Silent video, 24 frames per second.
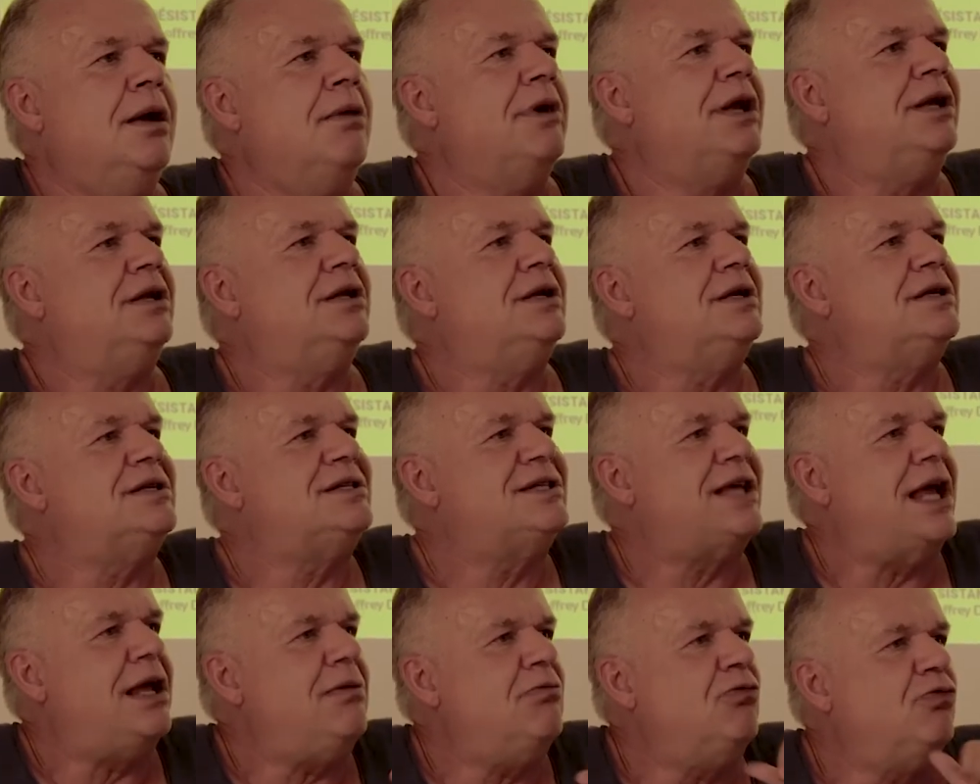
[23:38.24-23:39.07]
But in the
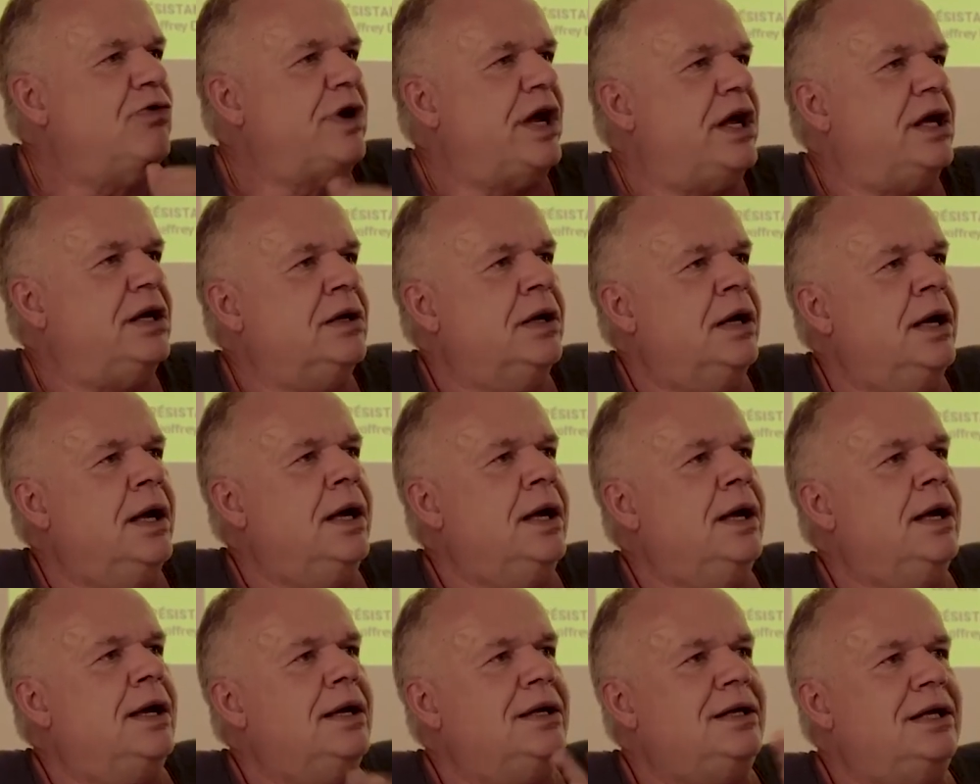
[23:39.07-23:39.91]
same way,
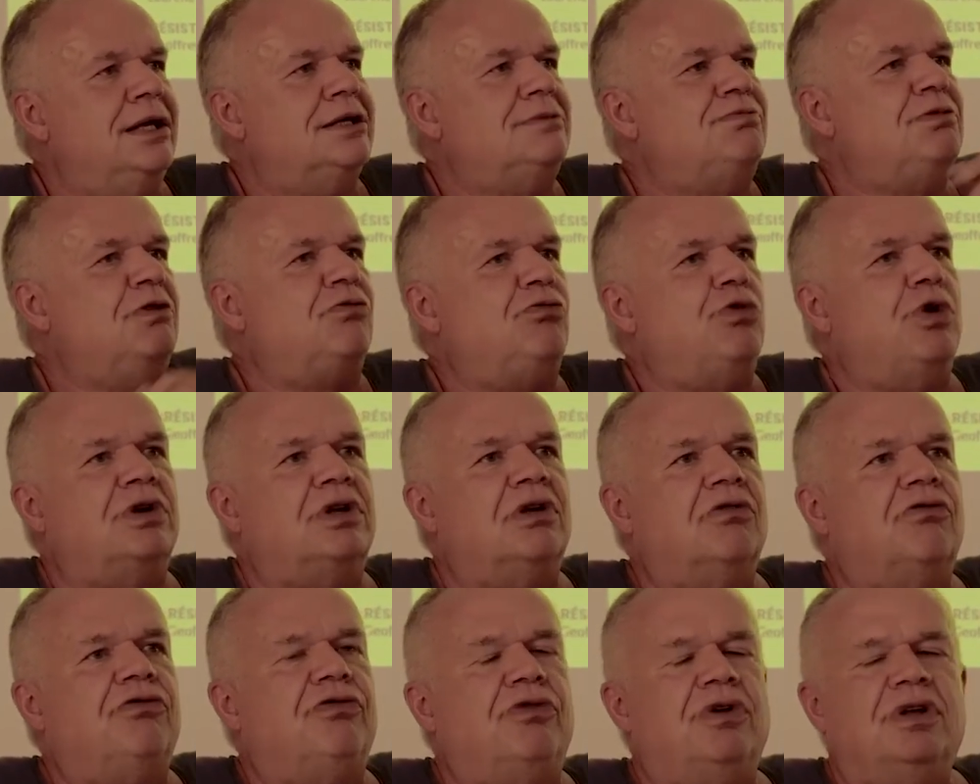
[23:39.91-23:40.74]
he has been
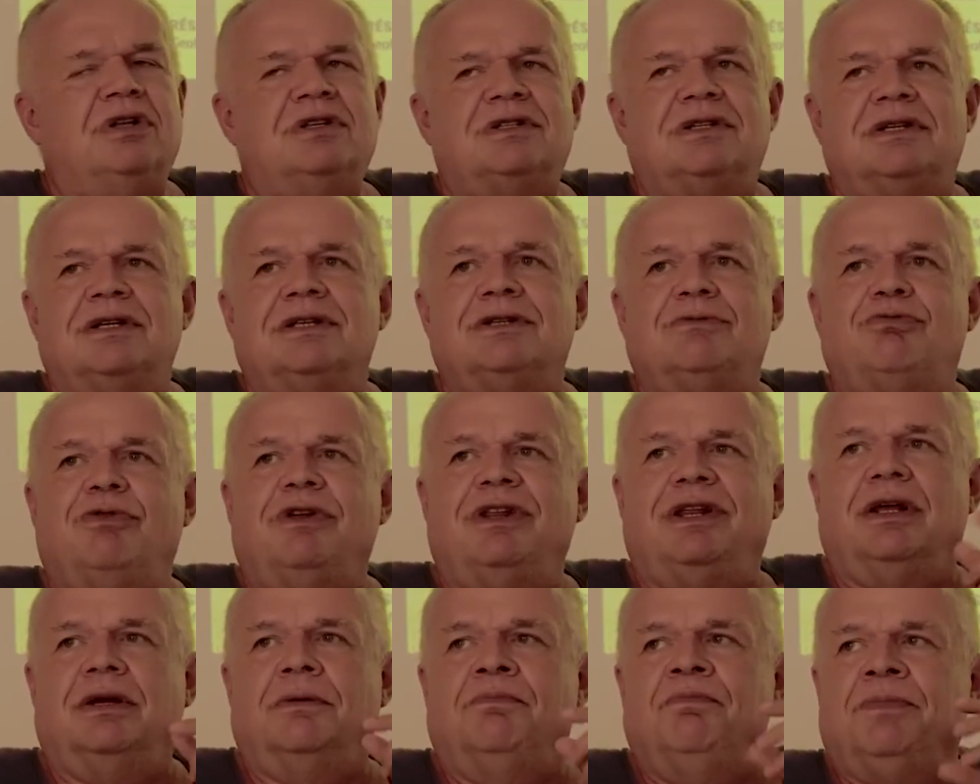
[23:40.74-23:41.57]
working, for instance,
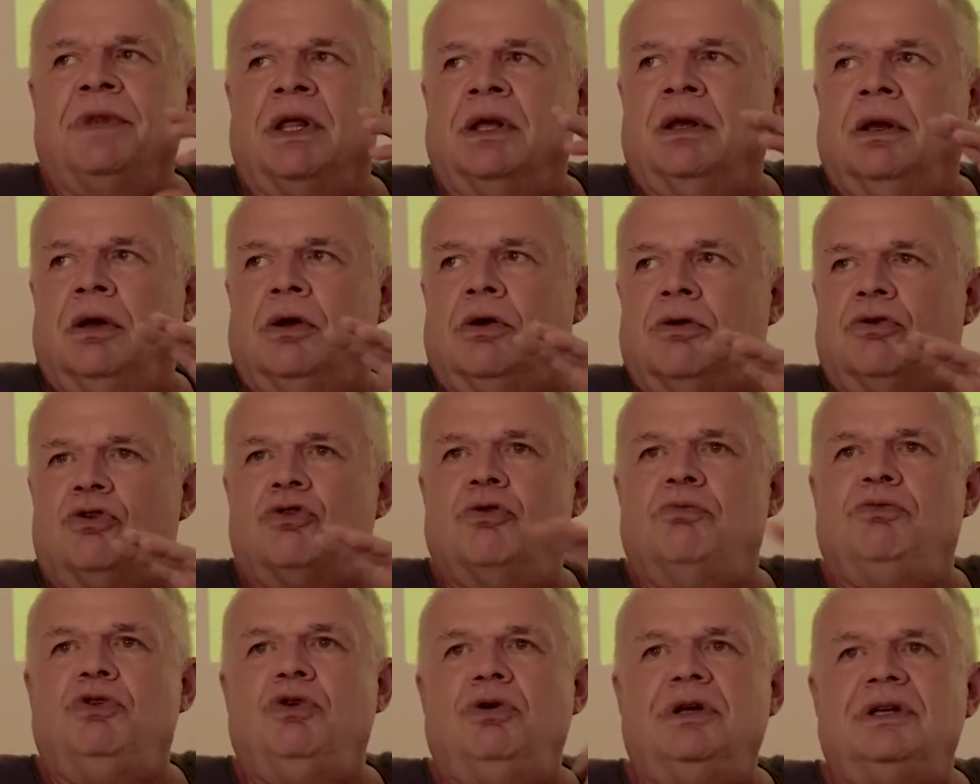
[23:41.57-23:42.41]
with a
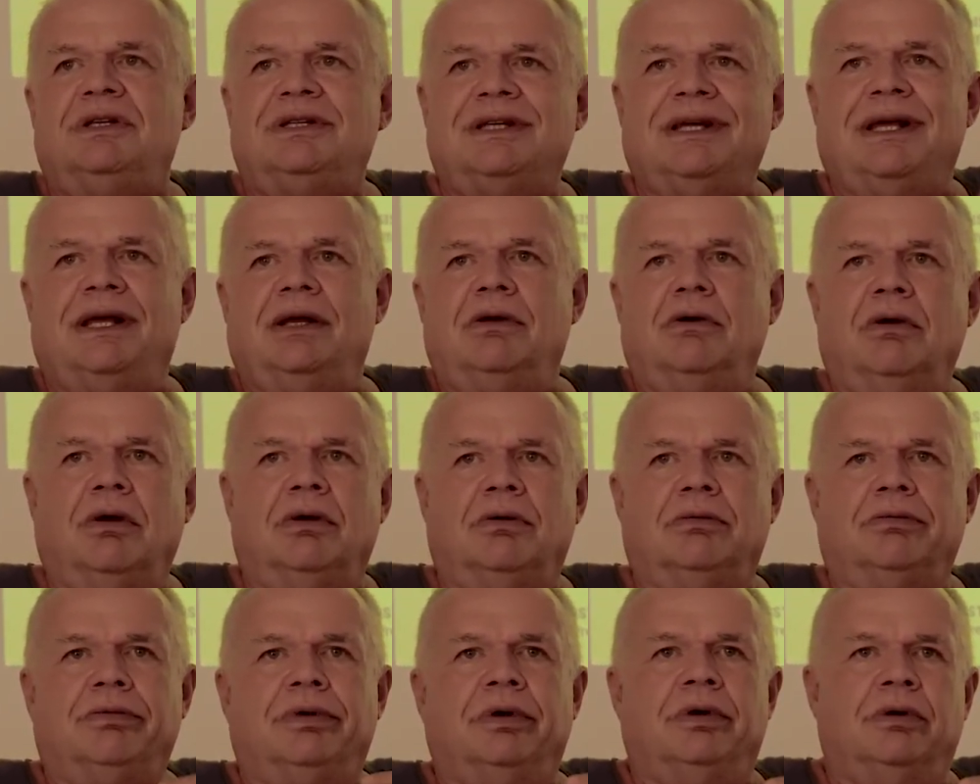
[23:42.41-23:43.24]
community
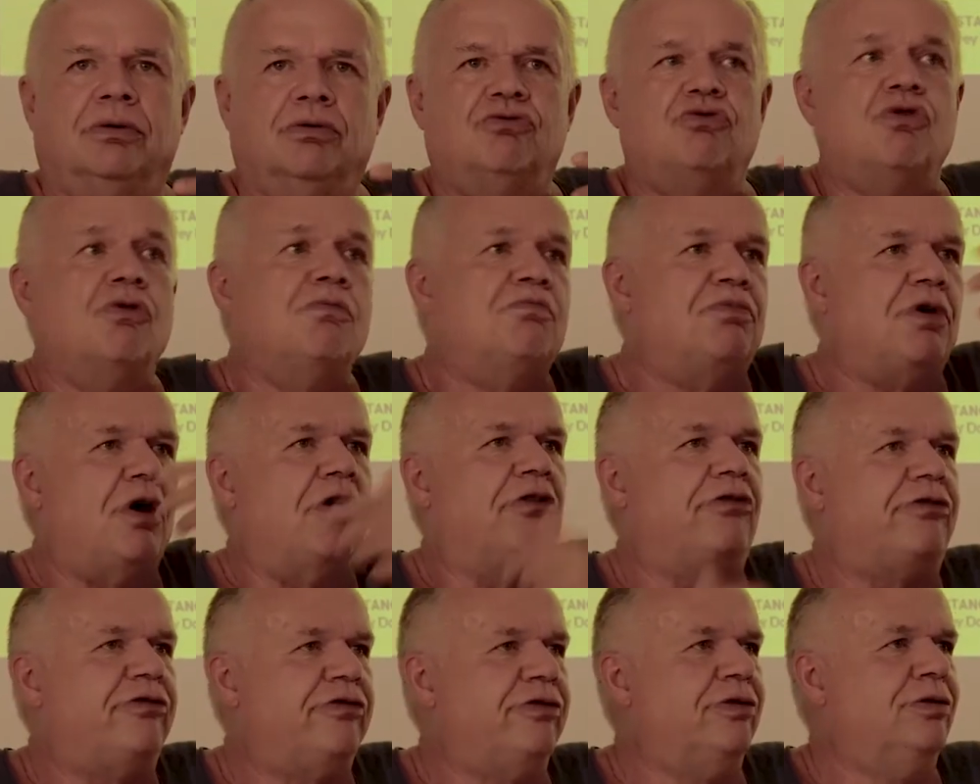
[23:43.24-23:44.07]
or group
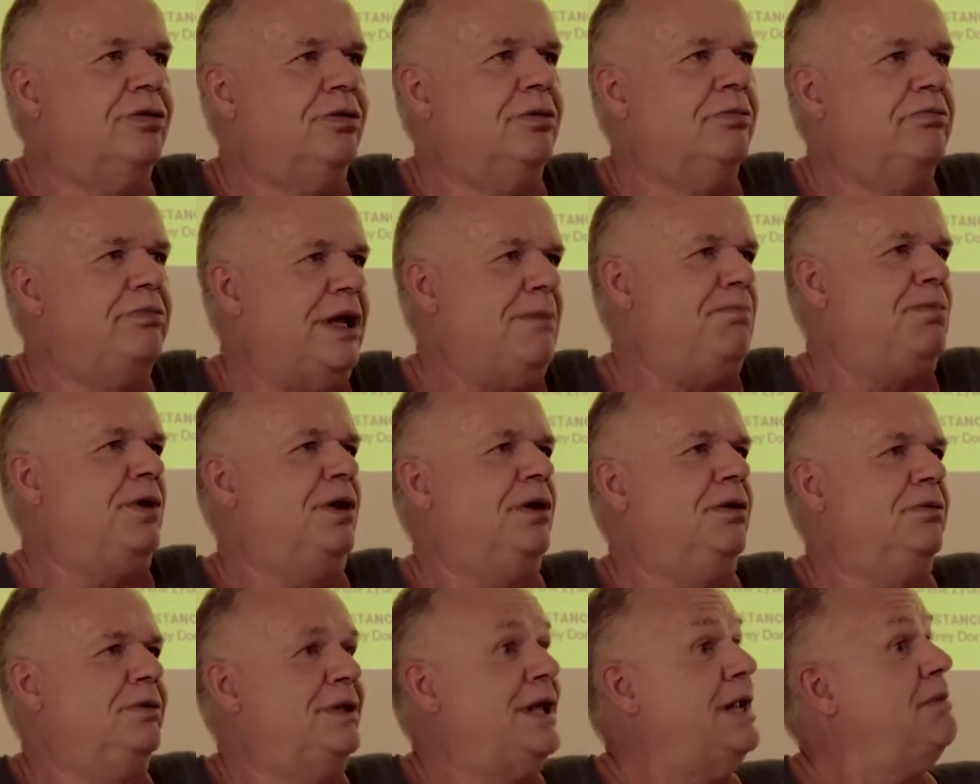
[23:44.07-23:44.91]
of
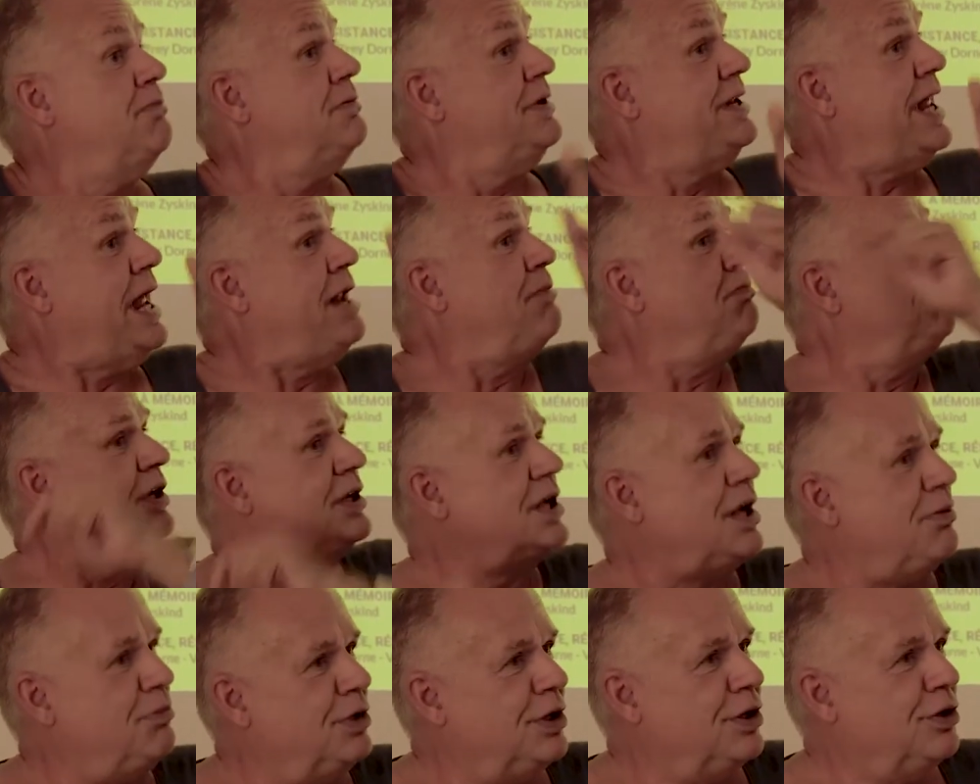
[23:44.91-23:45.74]
people that then
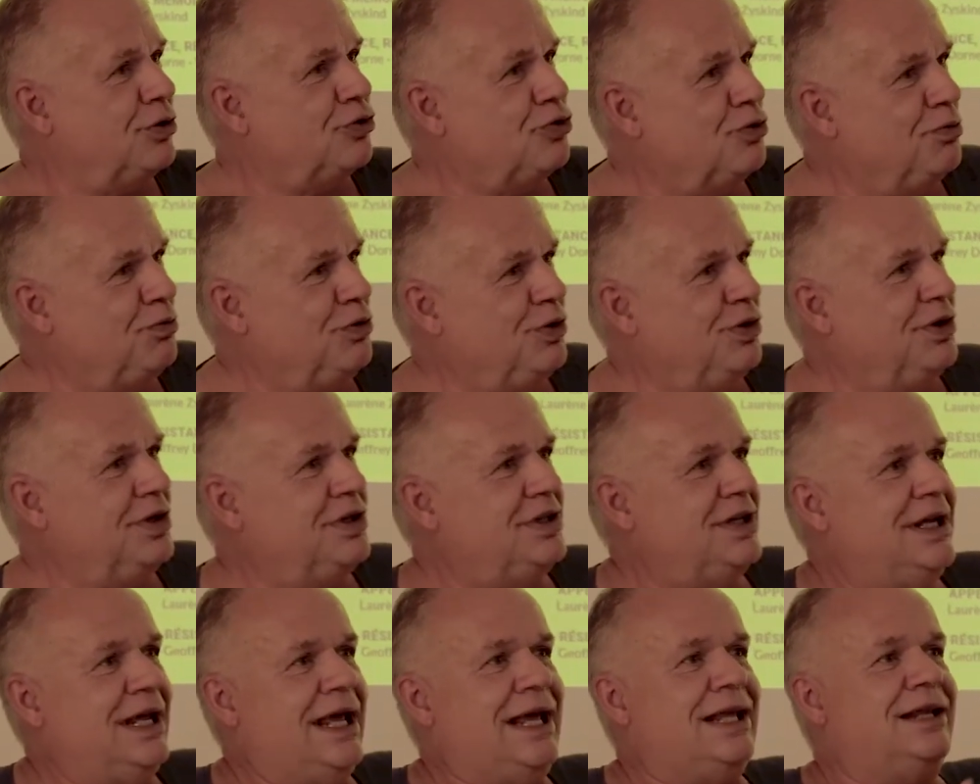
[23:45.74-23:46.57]
becoming a
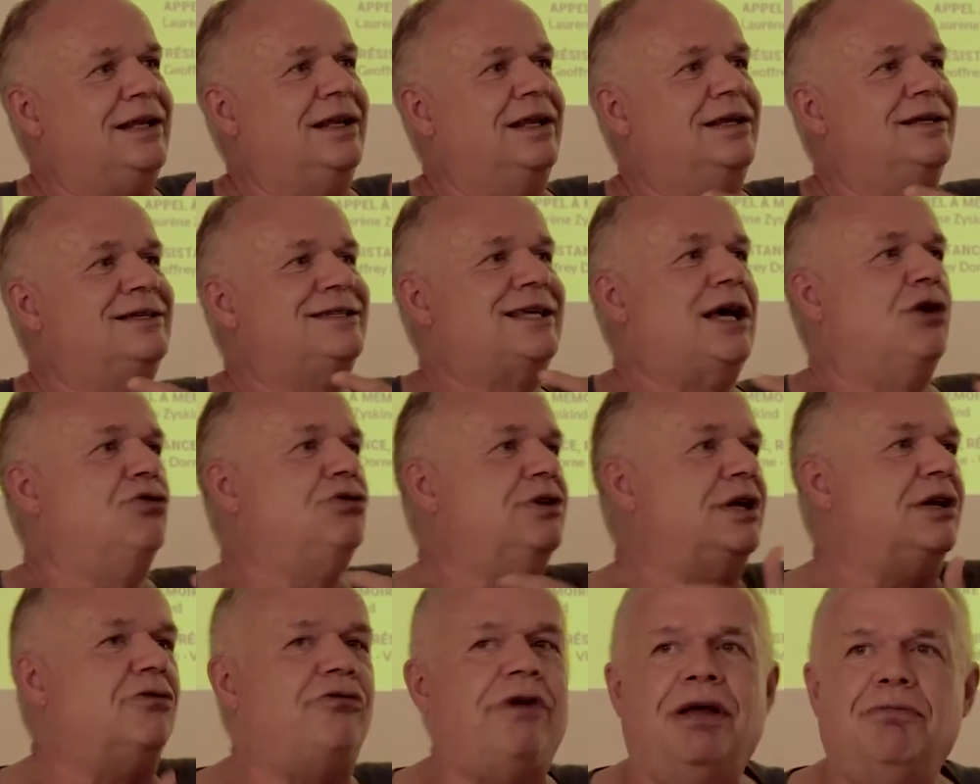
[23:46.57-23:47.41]
community in
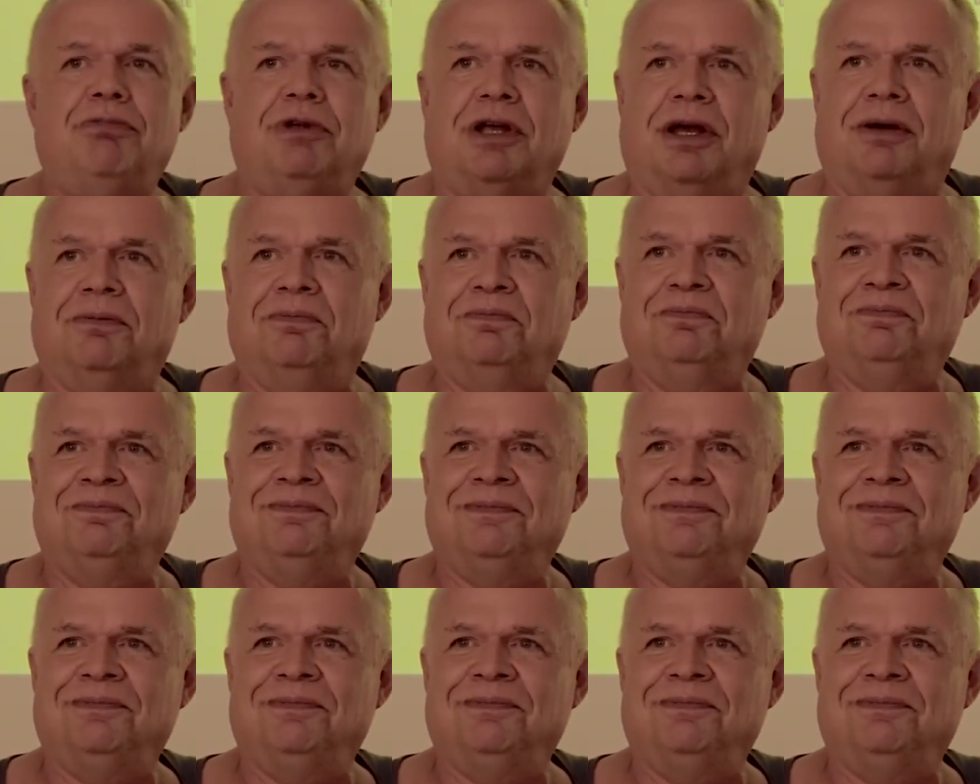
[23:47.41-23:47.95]
Saudi Arabia